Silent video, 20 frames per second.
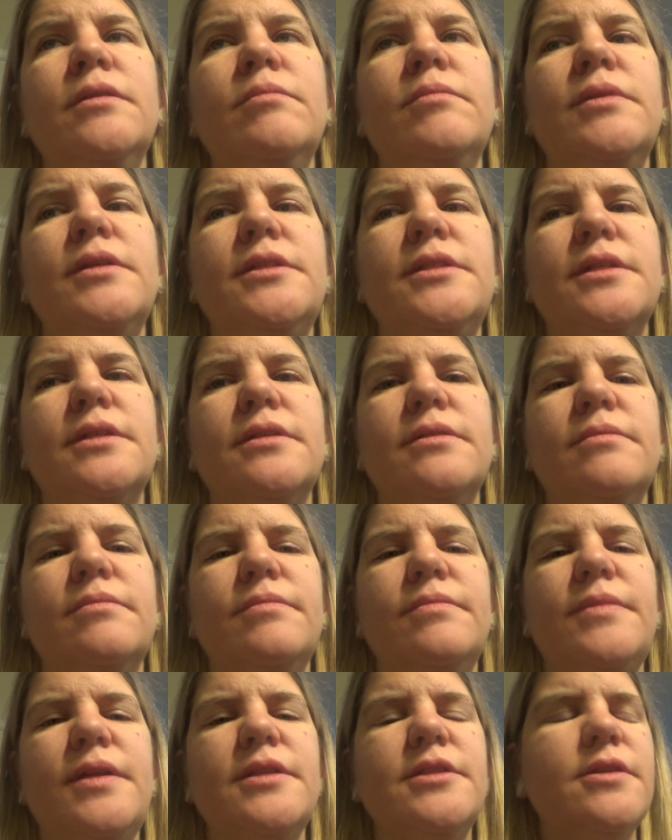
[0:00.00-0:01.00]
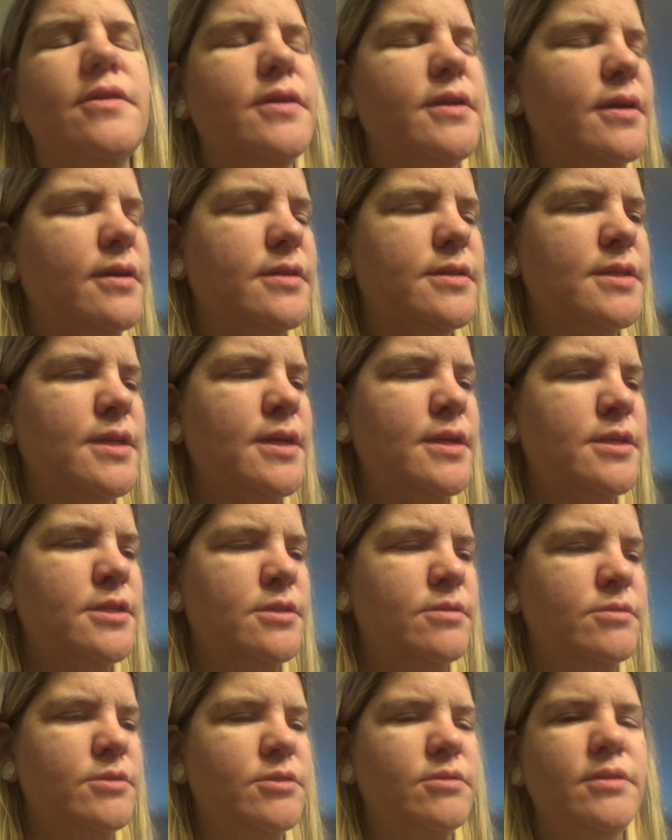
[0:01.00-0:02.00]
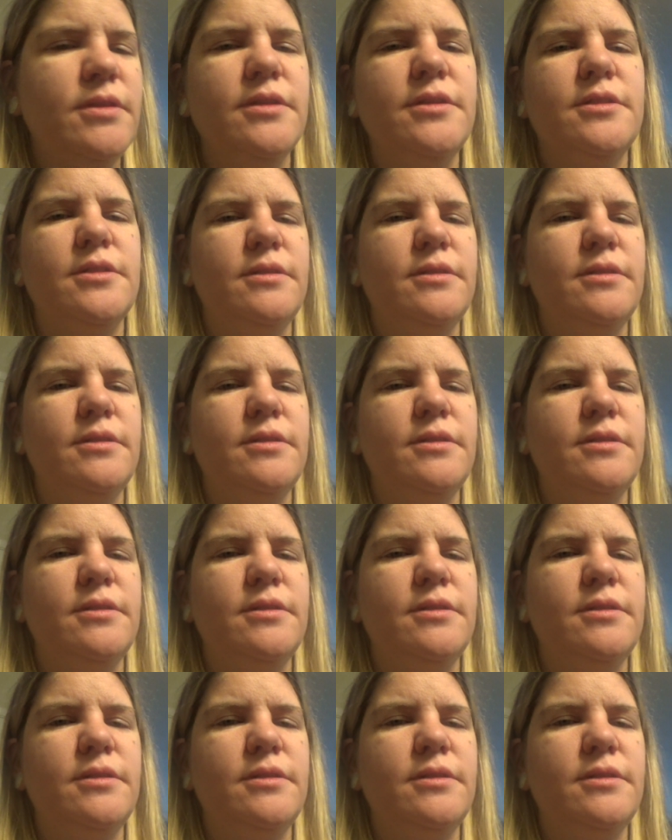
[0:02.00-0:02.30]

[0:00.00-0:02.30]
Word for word: But um, that's all I got to say. So until next